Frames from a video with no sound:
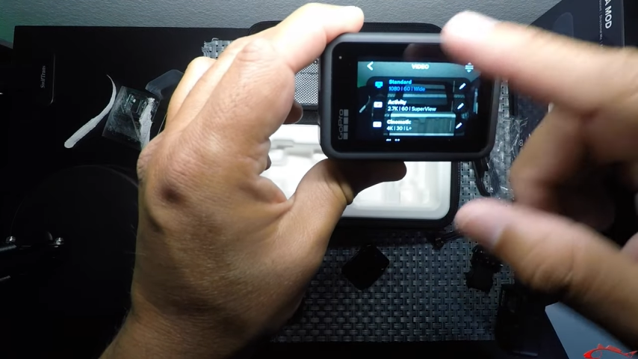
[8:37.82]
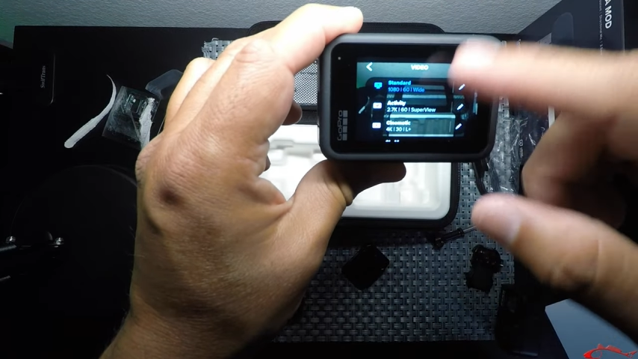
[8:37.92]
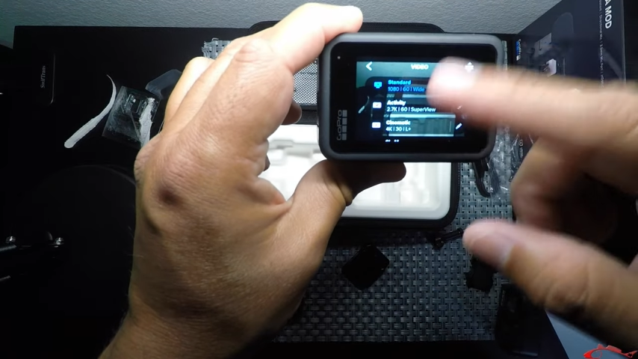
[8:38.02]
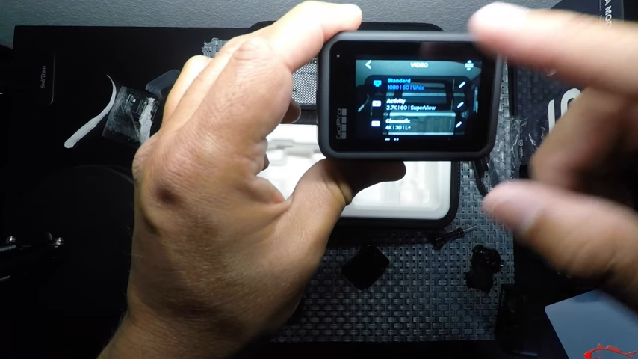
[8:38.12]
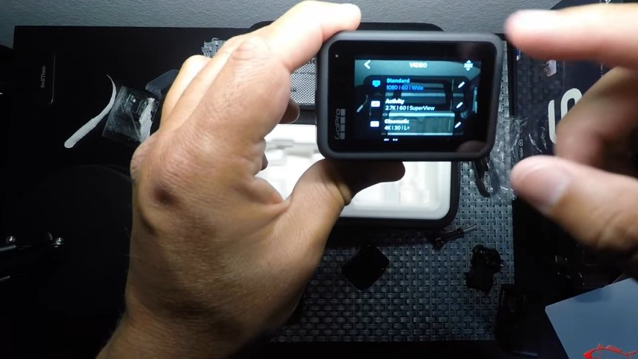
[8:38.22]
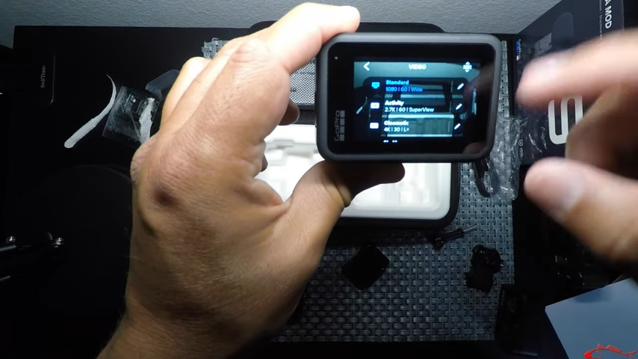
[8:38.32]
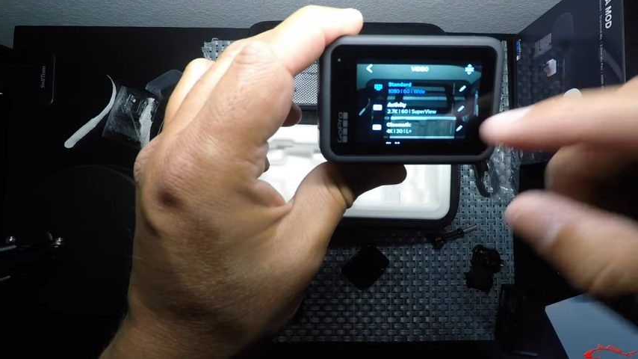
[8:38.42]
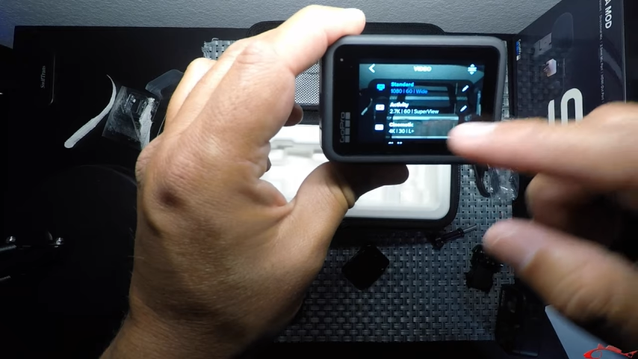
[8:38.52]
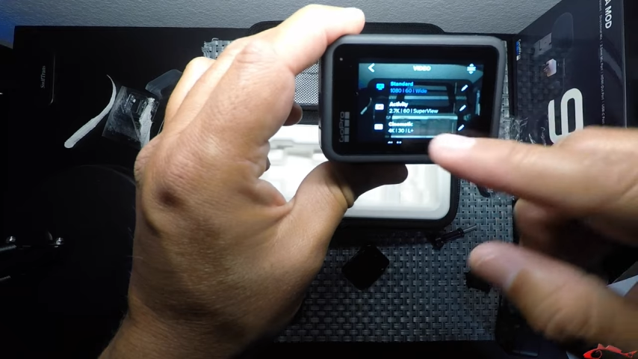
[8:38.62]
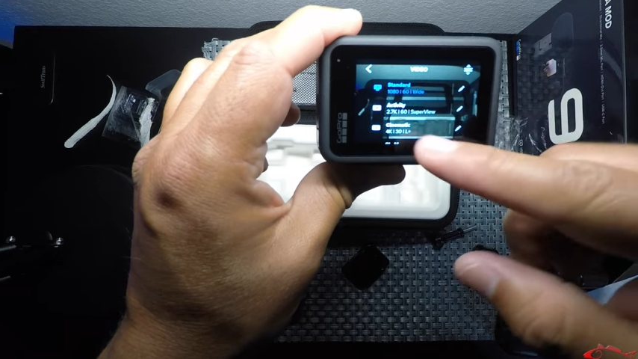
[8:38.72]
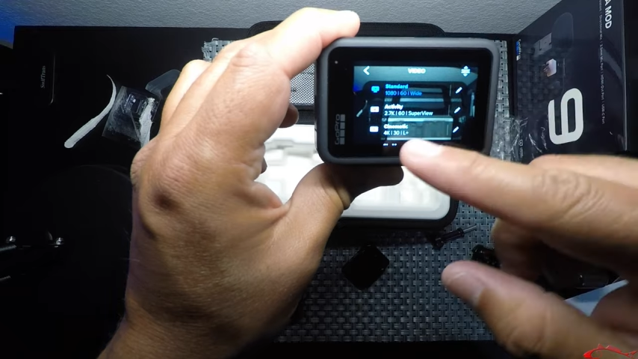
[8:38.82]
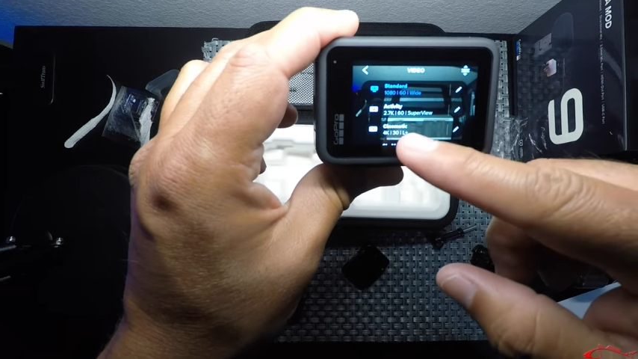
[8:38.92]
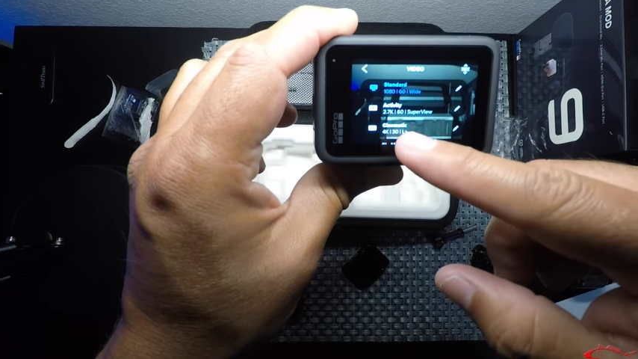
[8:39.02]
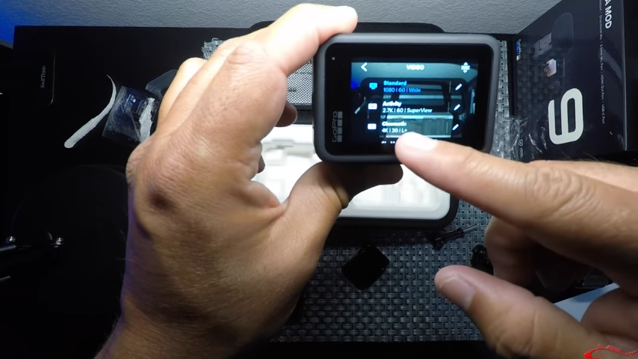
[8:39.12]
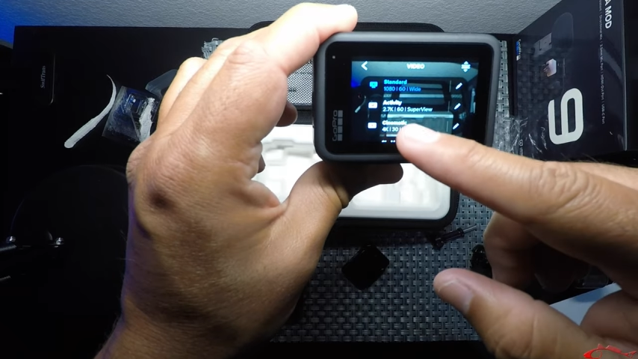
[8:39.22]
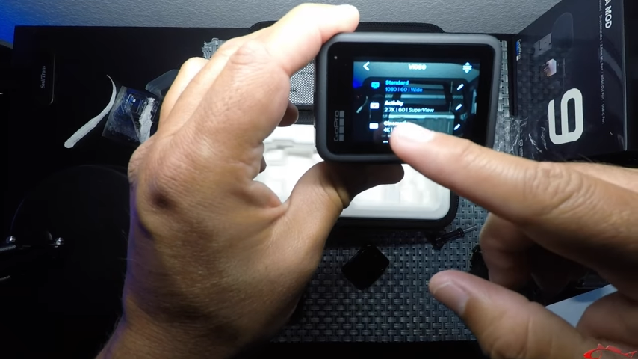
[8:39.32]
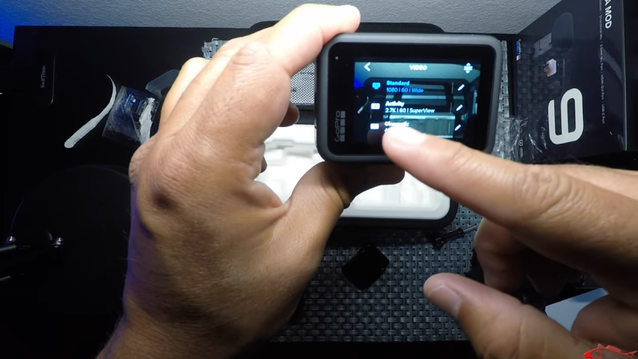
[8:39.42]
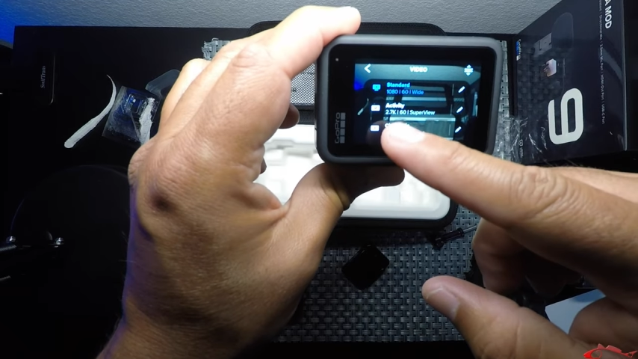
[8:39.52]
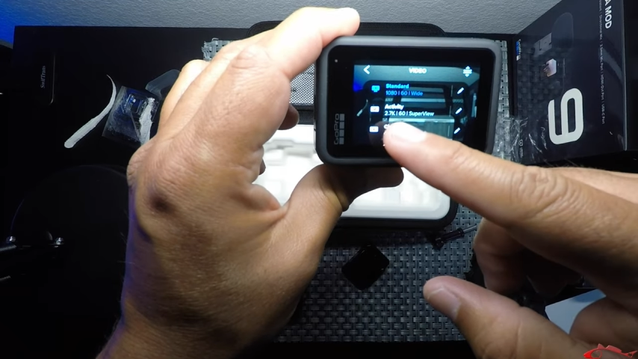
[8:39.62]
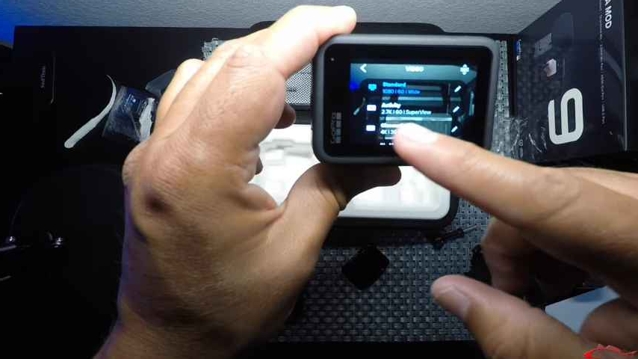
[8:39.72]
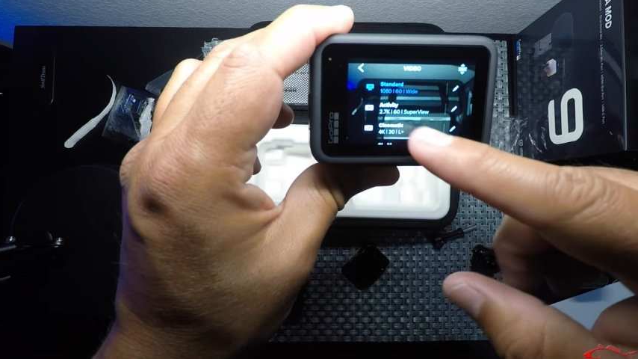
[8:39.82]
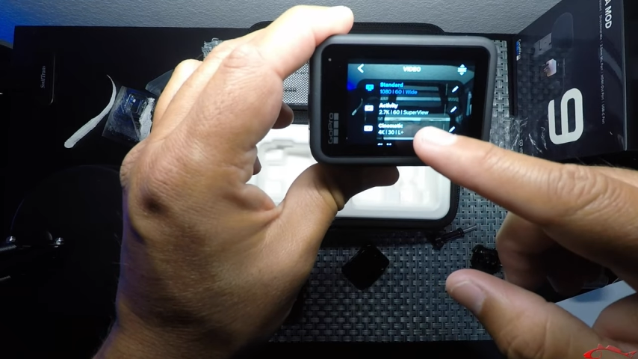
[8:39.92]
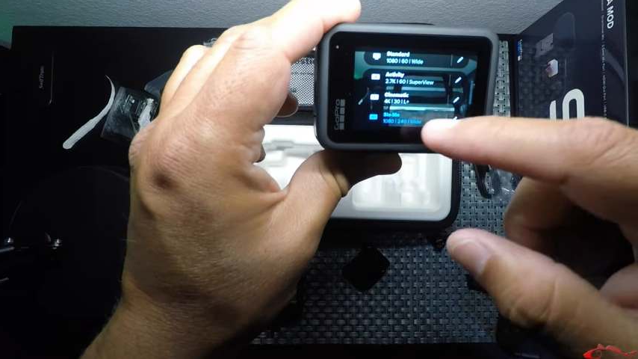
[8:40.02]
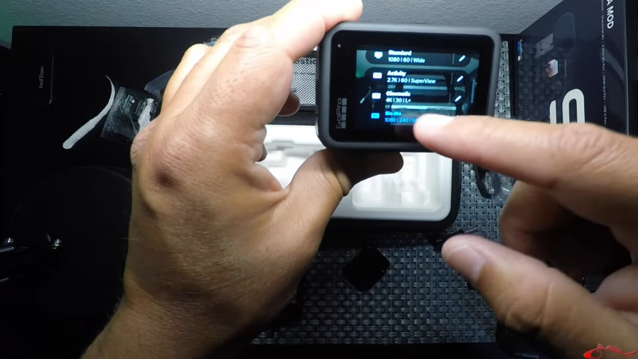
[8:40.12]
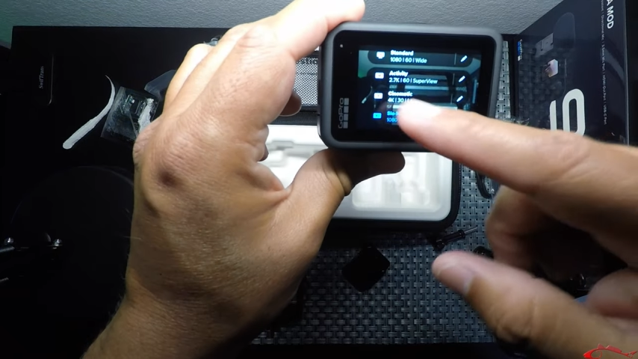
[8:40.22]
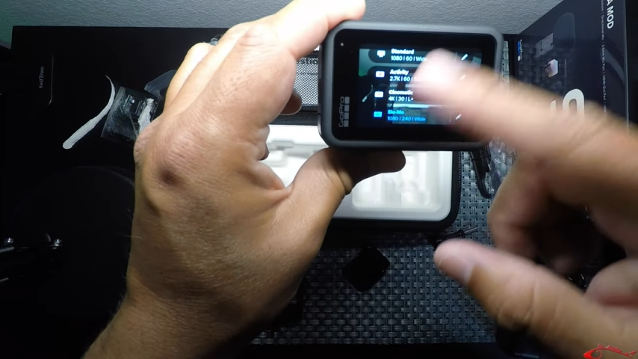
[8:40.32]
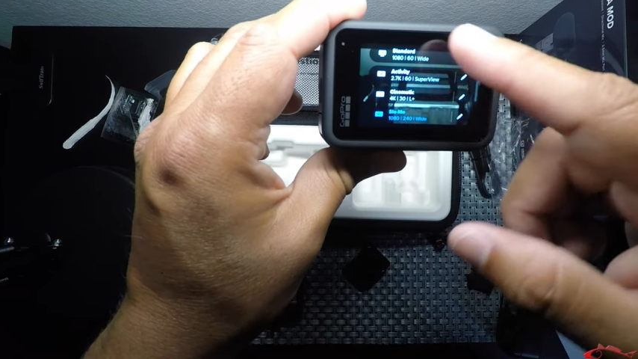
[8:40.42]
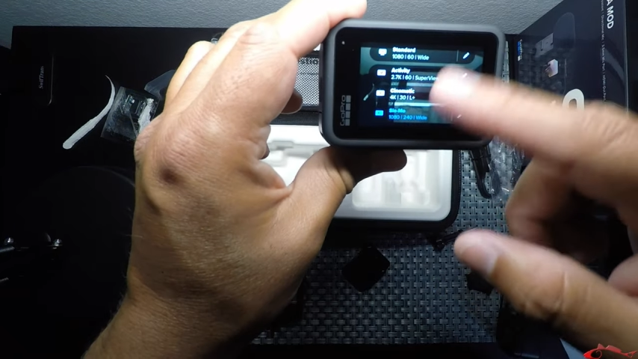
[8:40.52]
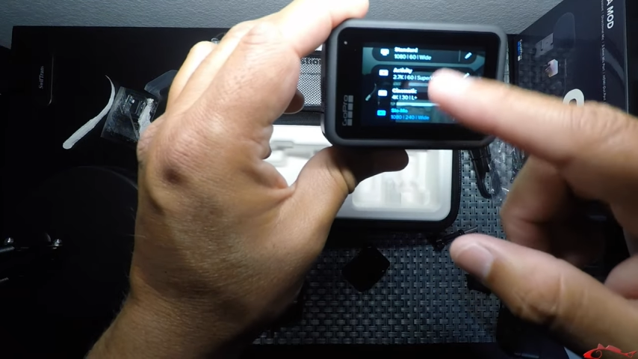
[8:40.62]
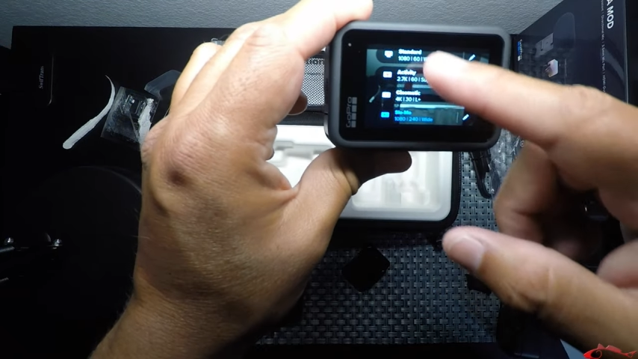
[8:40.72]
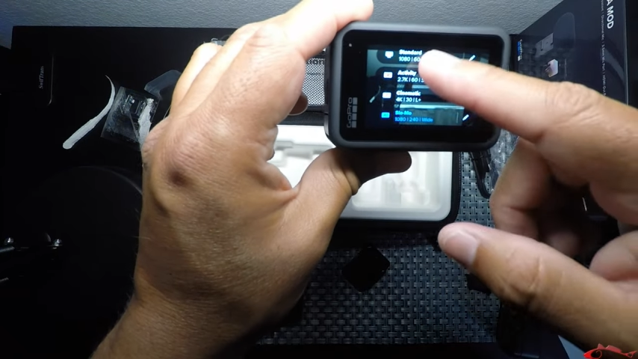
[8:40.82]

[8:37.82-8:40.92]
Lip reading: No face is visible, so there are no lips to read.